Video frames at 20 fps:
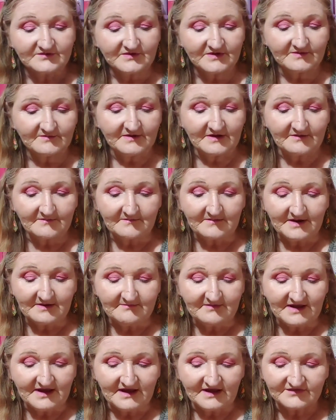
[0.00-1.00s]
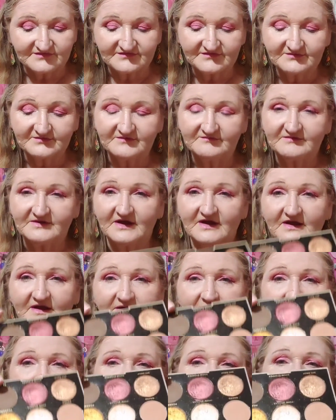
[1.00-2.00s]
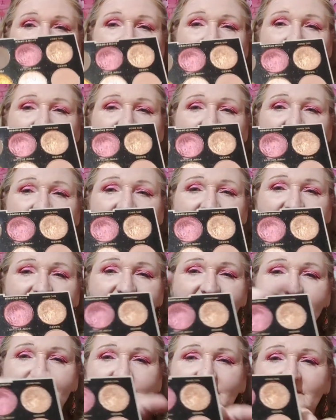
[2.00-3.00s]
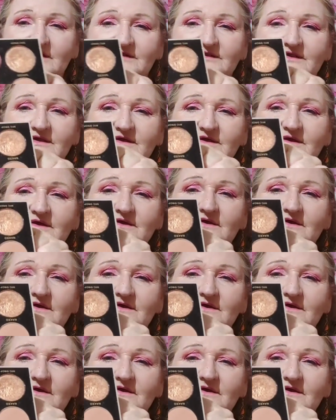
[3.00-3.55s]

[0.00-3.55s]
where are my mattes. We've got this one,